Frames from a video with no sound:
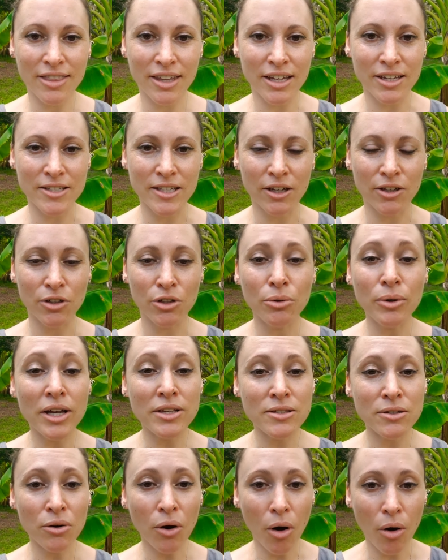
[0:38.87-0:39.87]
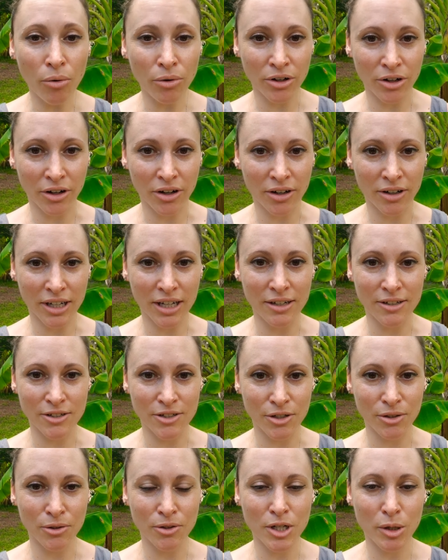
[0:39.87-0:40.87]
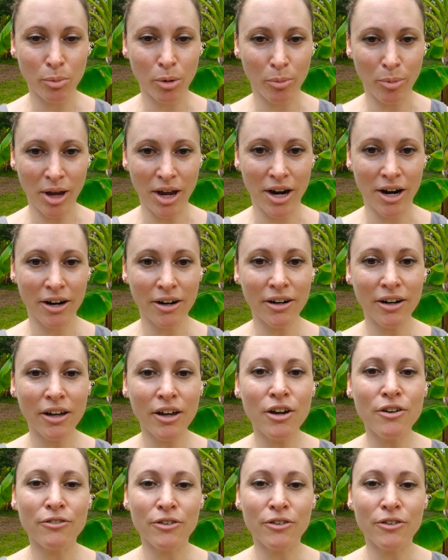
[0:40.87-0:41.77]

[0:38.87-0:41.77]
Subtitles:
things that you as an owner can do to prepare